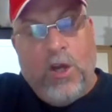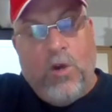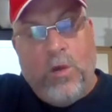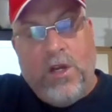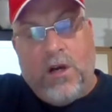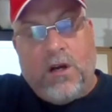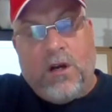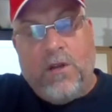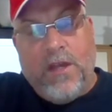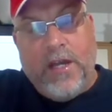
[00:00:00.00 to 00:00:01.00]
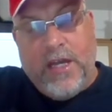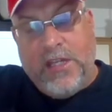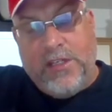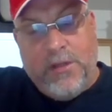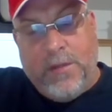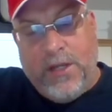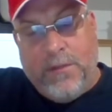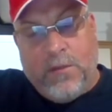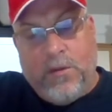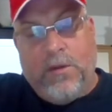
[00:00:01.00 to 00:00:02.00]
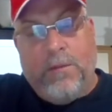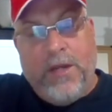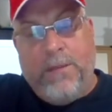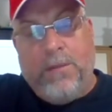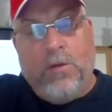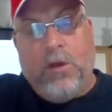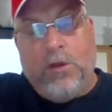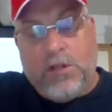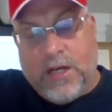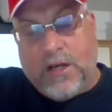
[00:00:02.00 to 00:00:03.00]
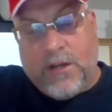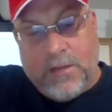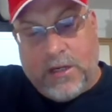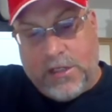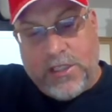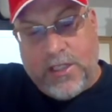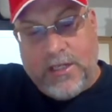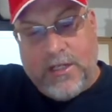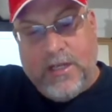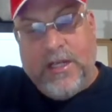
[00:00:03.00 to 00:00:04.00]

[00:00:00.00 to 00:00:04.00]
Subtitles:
We are the edgy people, the people that will talk about shit